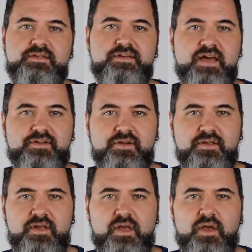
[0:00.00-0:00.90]
Together,
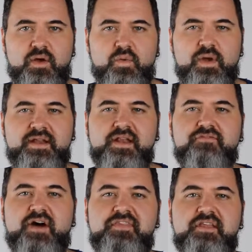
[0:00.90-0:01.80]
we
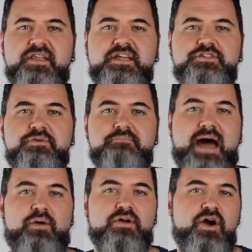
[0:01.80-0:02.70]
identified the need to
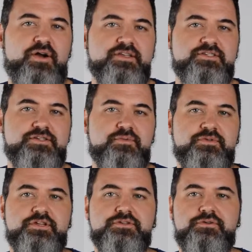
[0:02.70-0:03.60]
empower artists
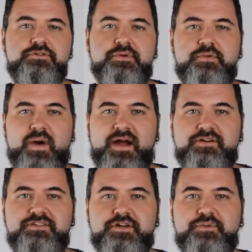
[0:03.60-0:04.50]
with the tools
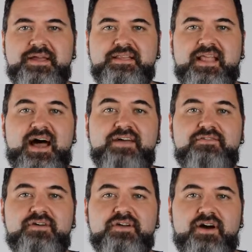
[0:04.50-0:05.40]
required to create
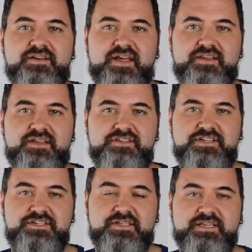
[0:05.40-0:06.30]
live content
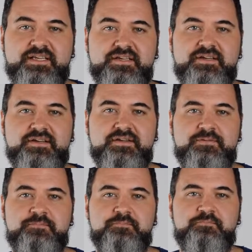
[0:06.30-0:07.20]
digitally.
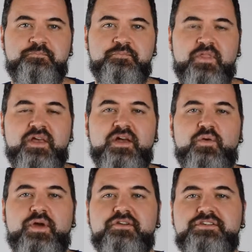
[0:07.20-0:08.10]

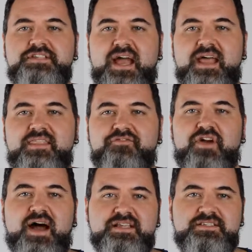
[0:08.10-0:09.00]
We understand that
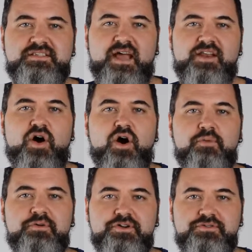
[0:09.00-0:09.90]
for us and
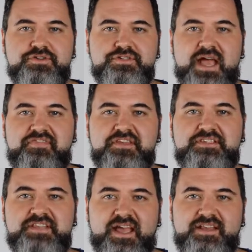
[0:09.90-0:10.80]
all producers at
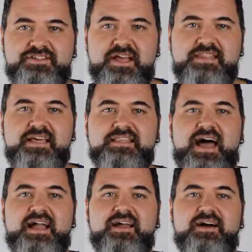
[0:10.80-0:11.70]
this stage, the
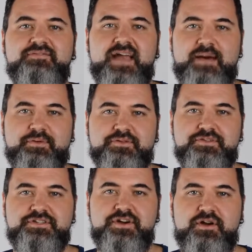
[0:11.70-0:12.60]
lack of capital
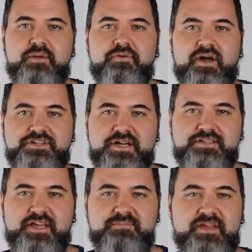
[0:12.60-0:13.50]
to start a
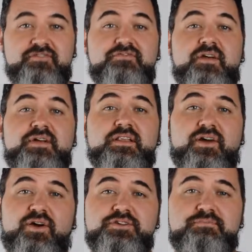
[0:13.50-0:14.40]
project can be a very
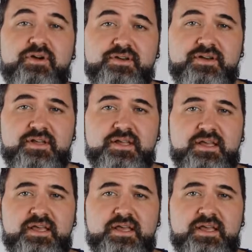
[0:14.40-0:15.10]
large burden.